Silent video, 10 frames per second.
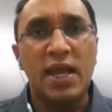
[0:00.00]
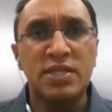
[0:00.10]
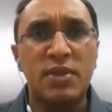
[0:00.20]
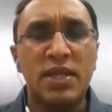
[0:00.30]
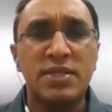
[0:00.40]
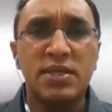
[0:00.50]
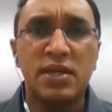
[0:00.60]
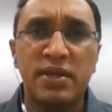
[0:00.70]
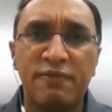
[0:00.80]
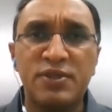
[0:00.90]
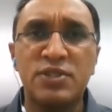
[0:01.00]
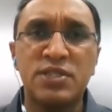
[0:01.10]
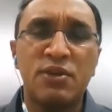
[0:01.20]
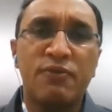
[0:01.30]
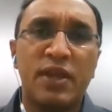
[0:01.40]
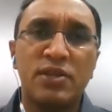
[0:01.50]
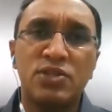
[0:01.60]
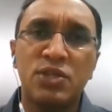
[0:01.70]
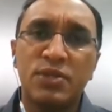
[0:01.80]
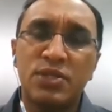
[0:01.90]
as well as a deficiency of
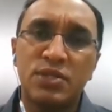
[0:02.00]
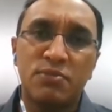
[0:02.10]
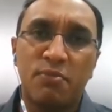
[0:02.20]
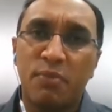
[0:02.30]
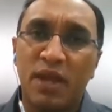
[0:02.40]
energy which is